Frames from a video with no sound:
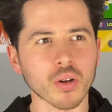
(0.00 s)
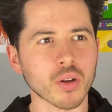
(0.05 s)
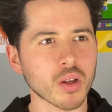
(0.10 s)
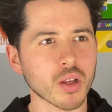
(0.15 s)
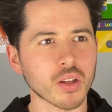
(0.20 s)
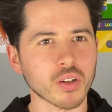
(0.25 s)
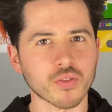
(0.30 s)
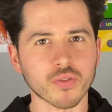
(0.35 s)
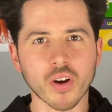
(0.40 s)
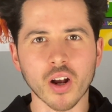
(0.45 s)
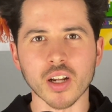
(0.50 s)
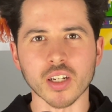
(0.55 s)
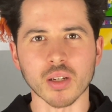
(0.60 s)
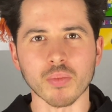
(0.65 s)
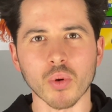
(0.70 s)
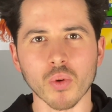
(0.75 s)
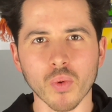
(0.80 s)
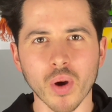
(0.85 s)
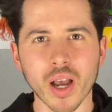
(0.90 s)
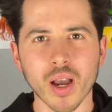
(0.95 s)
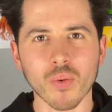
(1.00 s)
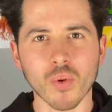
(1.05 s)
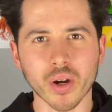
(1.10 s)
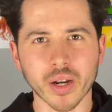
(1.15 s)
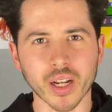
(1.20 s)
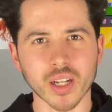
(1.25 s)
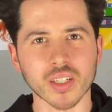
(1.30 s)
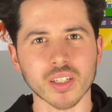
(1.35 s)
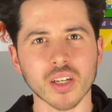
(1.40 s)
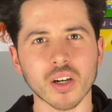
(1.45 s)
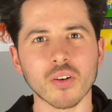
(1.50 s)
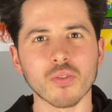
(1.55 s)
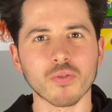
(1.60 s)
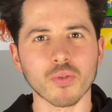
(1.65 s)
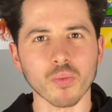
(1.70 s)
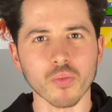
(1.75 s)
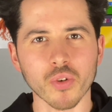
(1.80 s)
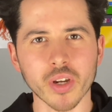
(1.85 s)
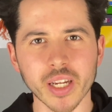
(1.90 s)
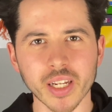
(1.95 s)
as far as I'm aware, what can I tell
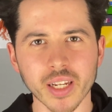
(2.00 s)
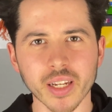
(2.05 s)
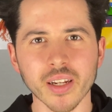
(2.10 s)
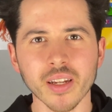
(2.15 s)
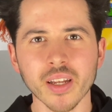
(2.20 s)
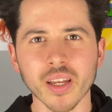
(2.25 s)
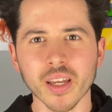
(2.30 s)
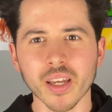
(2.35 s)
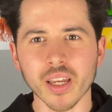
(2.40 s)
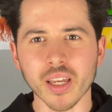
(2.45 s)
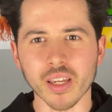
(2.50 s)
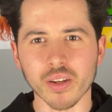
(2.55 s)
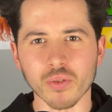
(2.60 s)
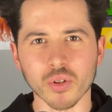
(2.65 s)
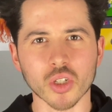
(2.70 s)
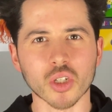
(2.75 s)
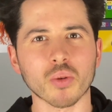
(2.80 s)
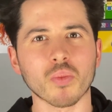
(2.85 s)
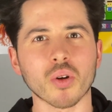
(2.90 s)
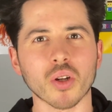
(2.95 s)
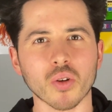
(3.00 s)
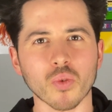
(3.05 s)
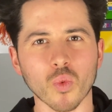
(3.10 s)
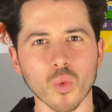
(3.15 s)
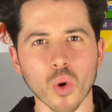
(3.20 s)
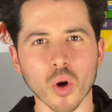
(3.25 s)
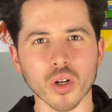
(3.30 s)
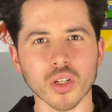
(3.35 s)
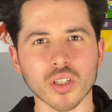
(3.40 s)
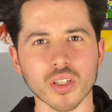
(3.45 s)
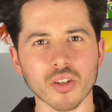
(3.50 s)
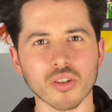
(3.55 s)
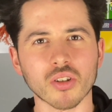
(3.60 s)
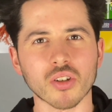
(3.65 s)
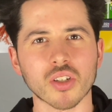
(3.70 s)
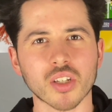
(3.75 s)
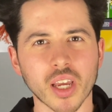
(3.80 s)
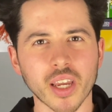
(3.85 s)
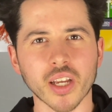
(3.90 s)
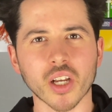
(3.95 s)
from reading, he was someone who wanted to
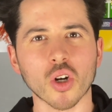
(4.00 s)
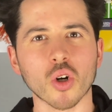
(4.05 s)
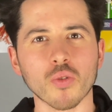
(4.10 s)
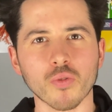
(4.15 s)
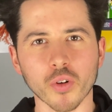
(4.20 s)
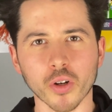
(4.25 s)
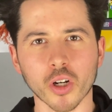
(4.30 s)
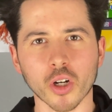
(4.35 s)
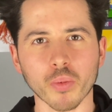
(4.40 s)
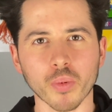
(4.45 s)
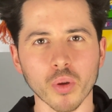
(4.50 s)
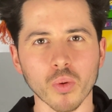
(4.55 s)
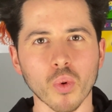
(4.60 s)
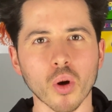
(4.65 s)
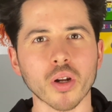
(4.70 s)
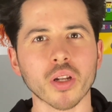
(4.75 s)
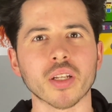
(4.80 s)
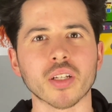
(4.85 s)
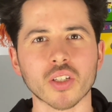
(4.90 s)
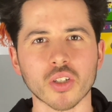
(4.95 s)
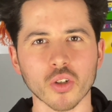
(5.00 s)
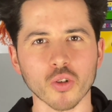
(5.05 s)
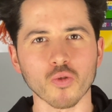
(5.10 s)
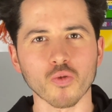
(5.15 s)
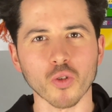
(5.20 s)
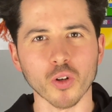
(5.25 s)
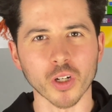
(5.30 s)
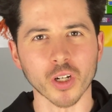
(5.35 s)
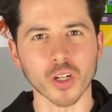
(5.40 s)
take over a club. He wanted to run a